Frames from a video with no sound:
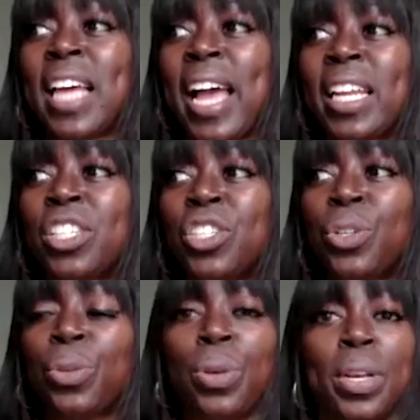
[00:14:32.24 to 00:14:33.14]
decided
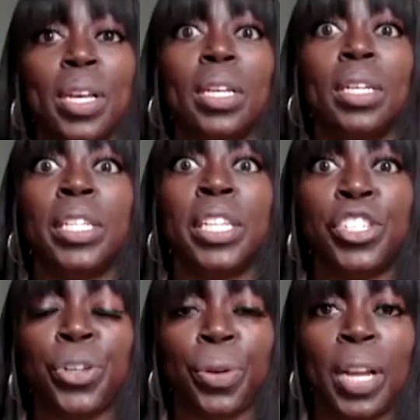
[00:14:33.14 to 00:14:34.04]
to
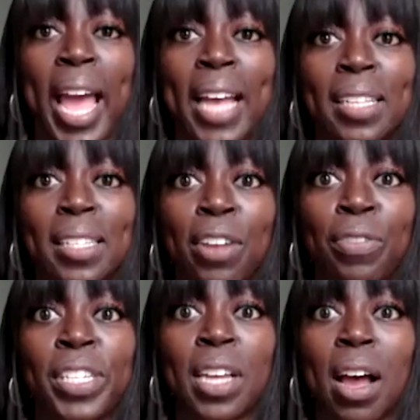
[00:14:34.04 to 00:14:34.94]
ditch your class
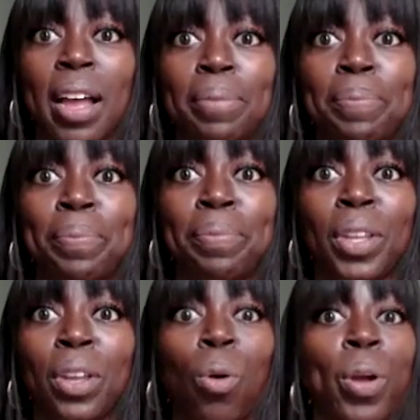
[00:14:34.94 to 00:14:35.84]
every time?
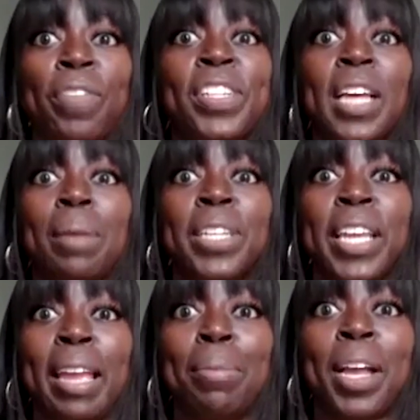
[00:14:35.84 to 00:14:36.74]
Or every time
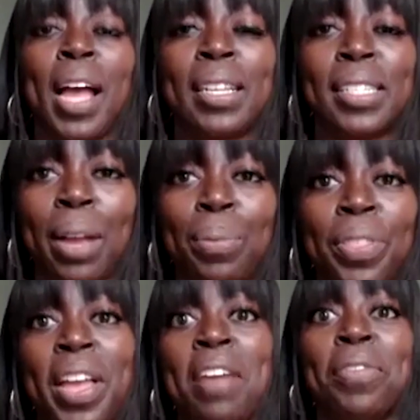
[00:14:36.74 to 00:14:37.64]
she came in contact
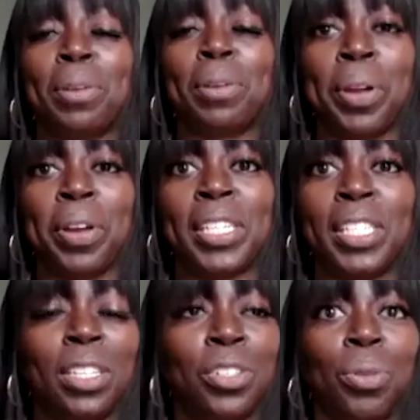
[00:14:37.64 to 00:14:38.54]
with an
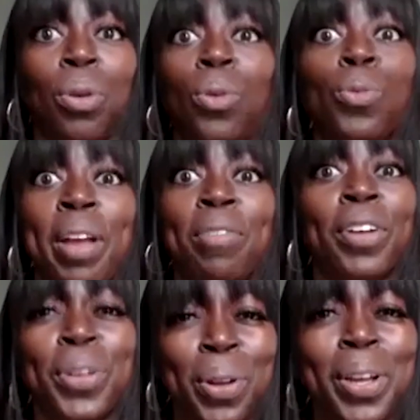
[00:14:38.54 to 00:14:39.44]
African-American teacher or
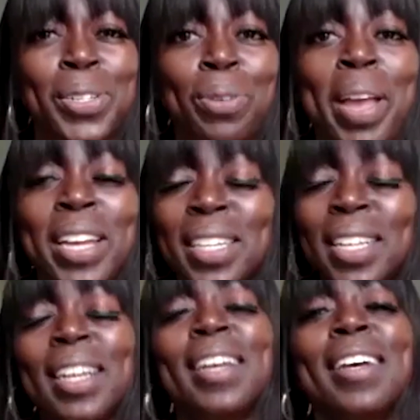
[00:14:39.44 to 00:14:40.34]
whomever, could you
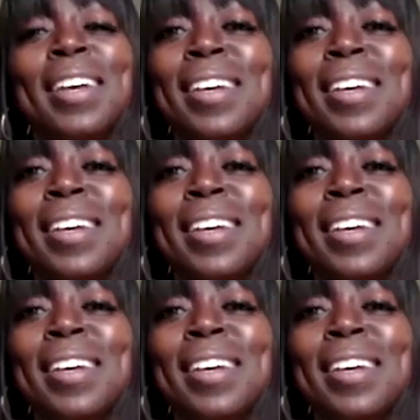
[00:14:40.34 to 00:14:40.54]
imagine?